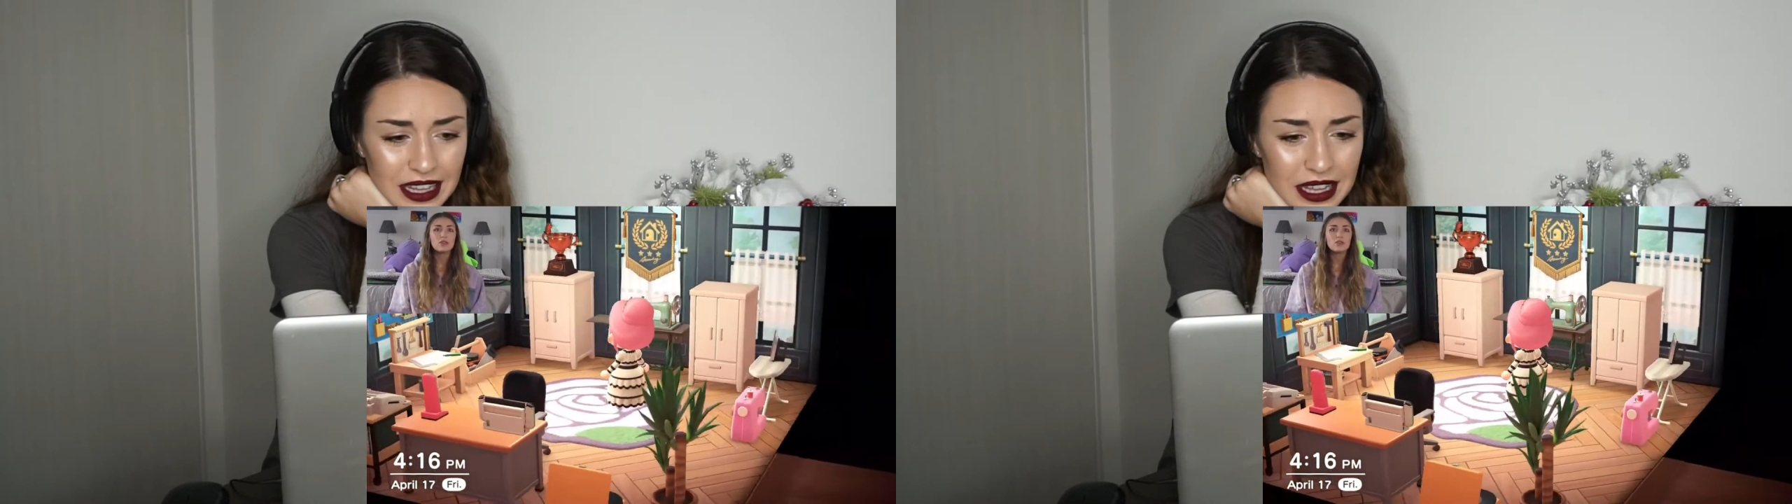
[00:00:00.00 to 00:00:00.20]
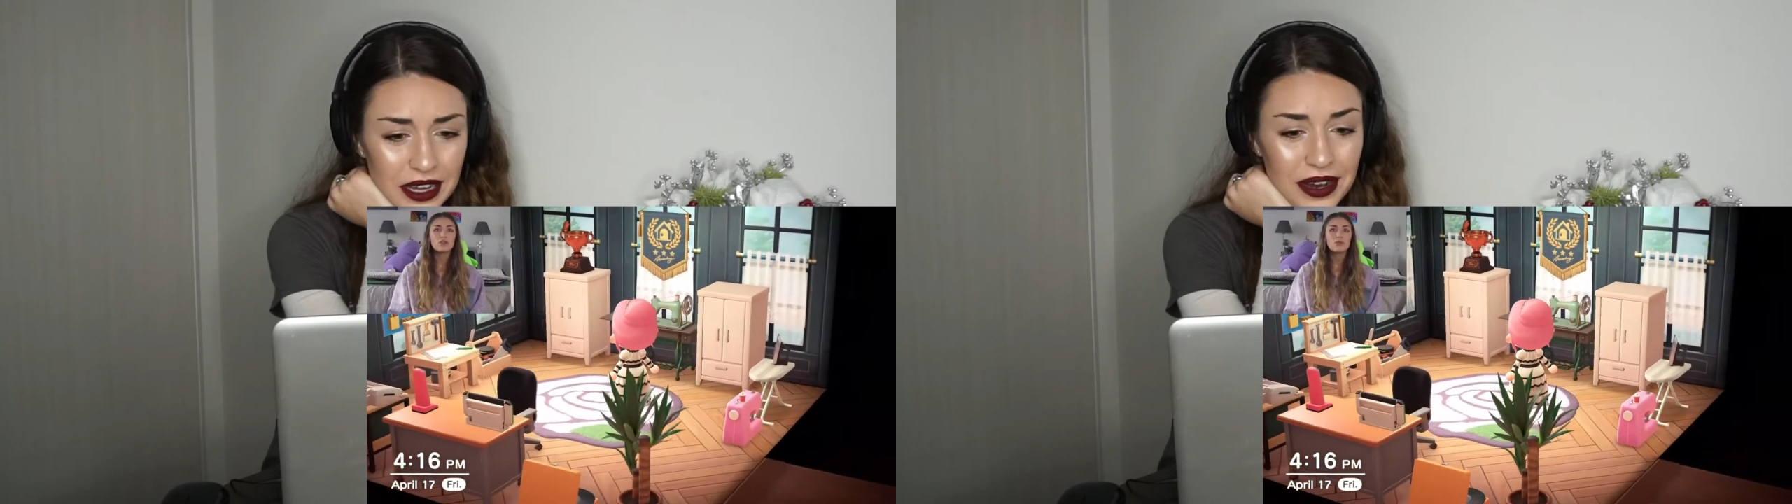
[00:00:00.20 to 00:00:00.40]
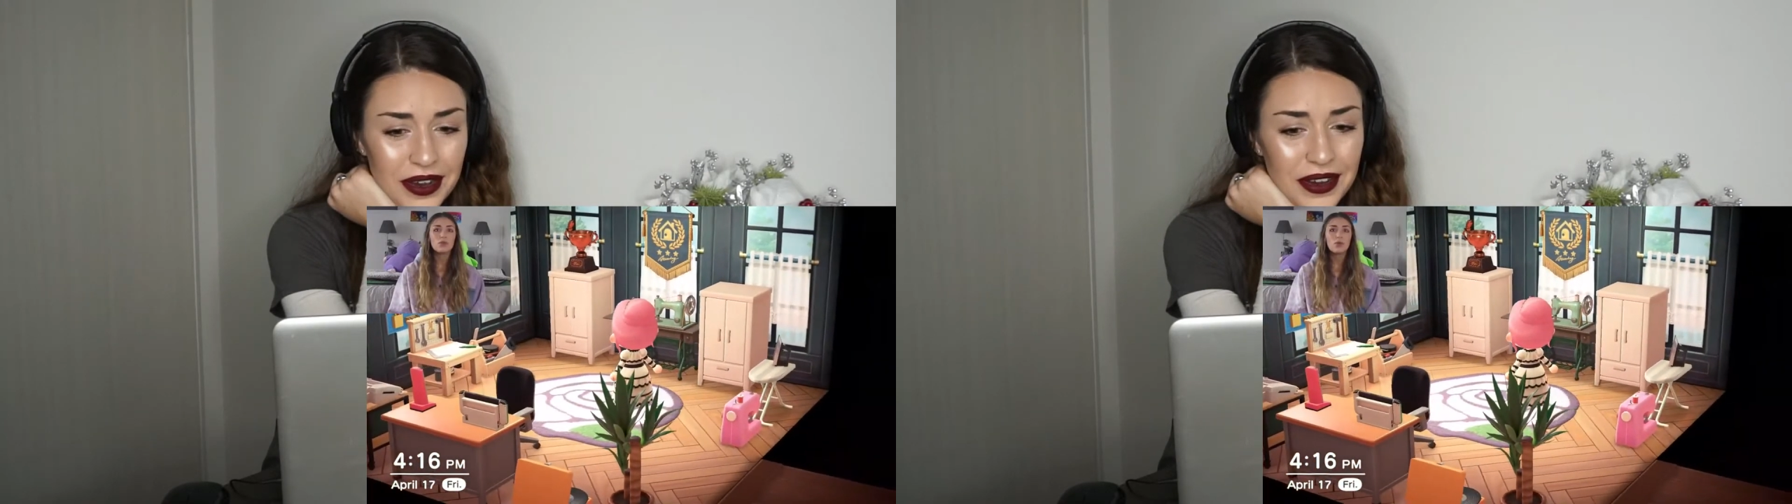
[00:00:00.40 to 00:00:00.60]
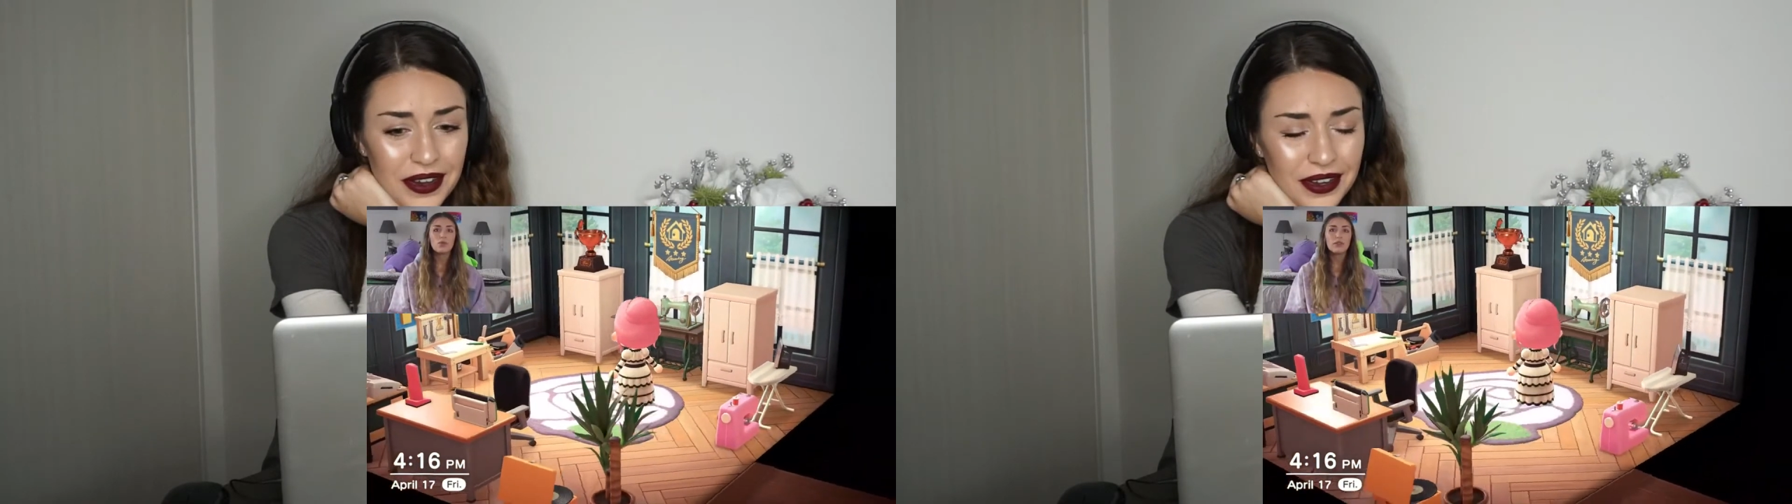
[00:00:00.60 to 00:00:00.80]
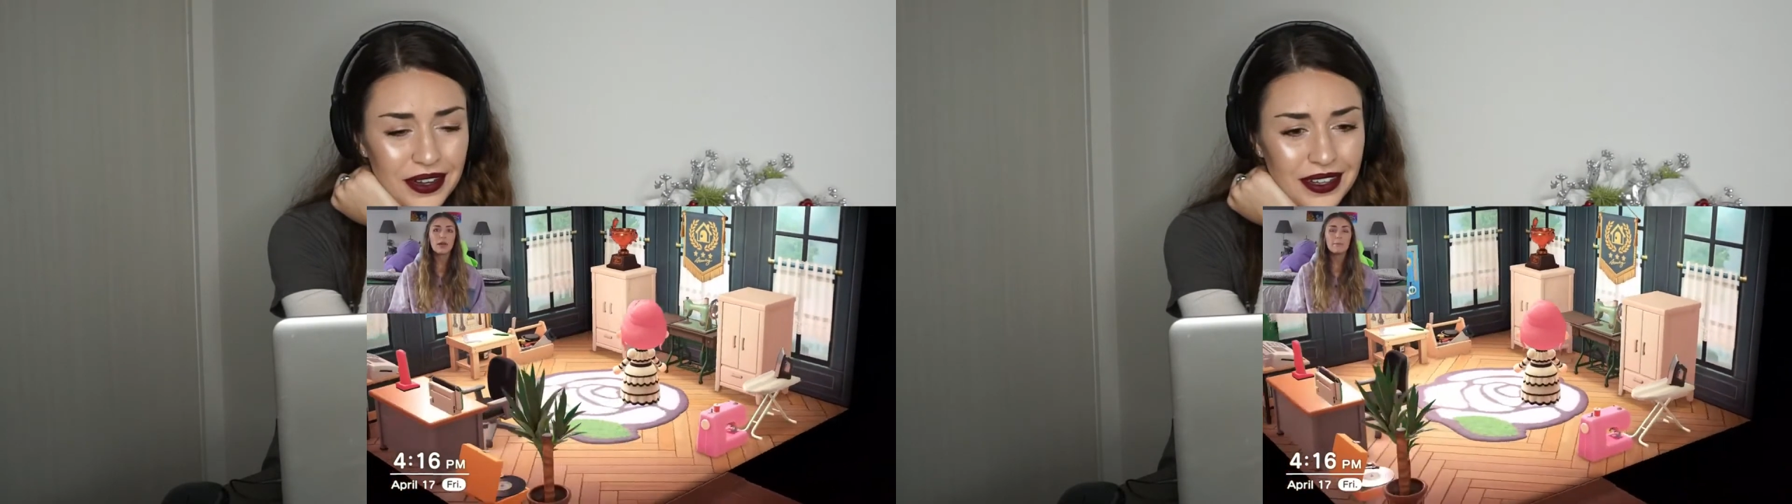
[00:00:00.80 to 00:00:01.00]
trophy
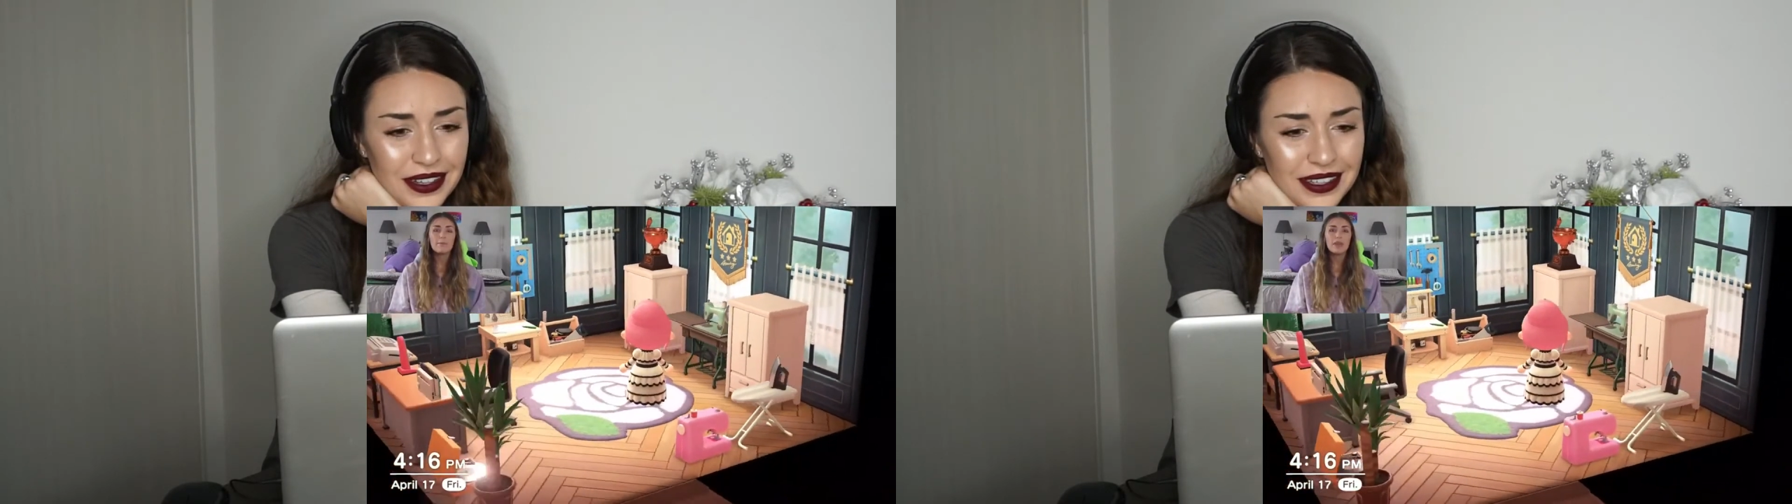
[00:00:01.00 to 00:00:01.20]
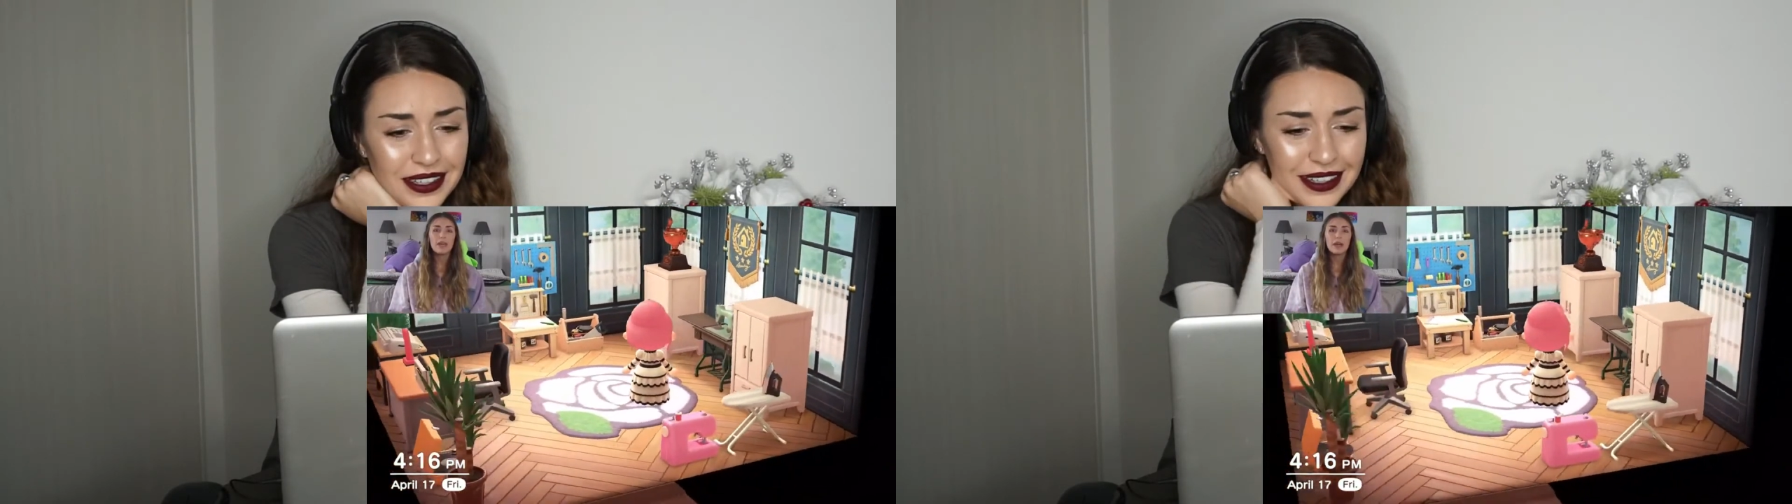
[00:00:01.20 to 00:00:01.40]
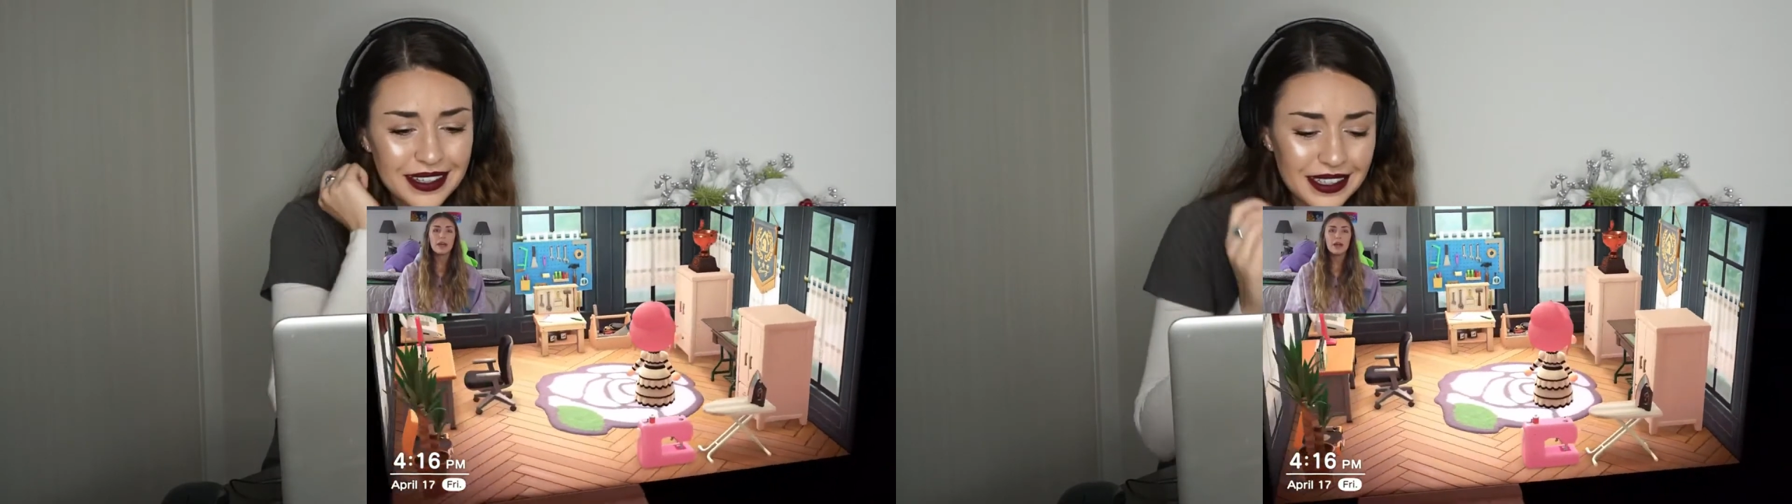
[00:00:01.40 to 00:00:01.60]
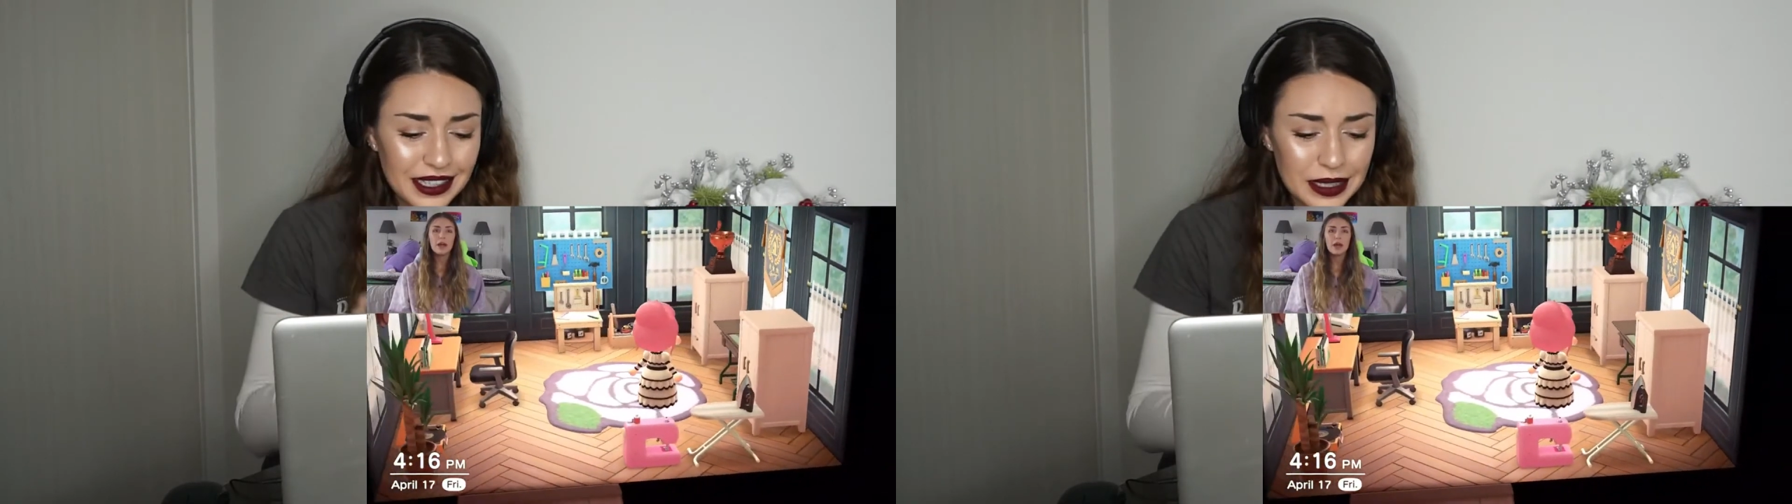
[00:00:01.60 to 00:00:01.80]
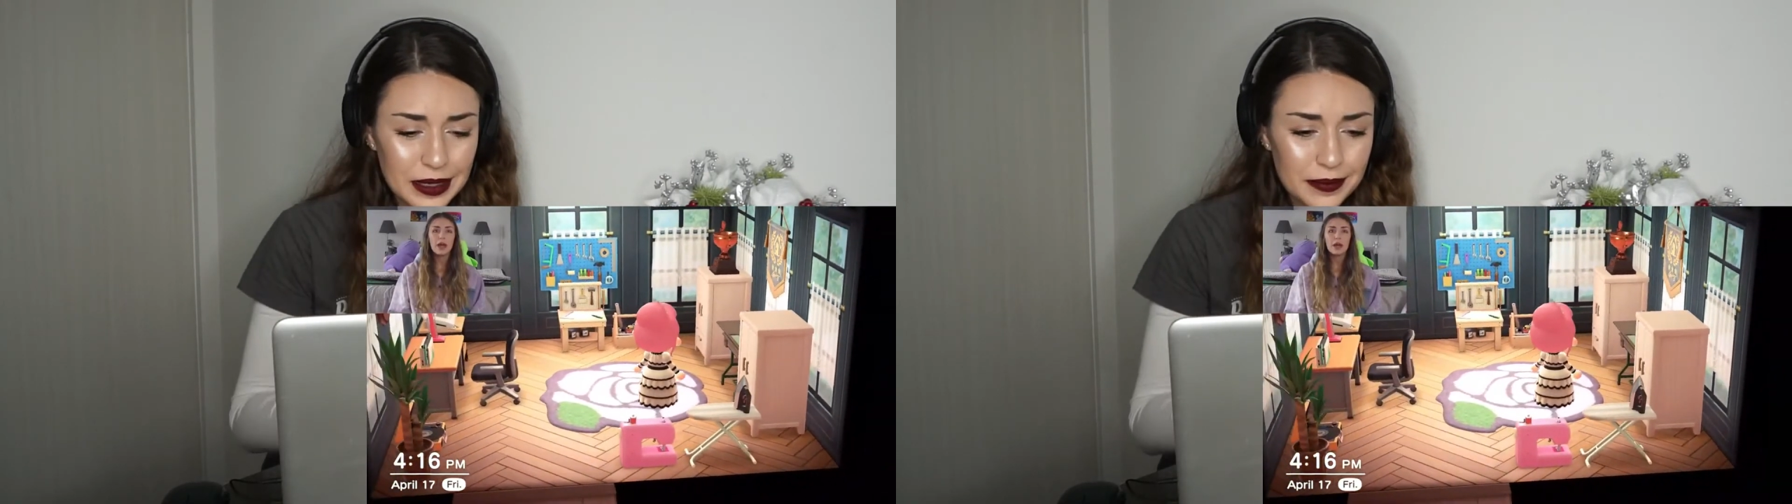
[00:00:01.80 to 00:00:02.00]
up
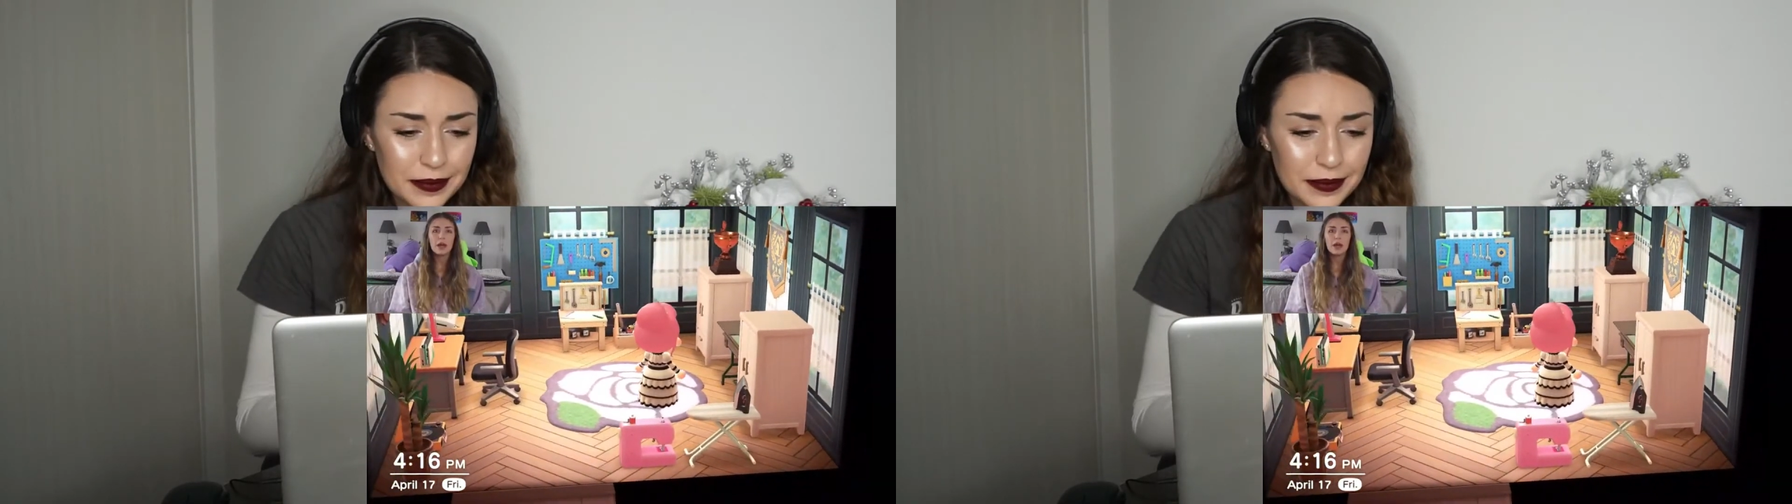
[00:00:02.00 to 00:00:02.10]
there.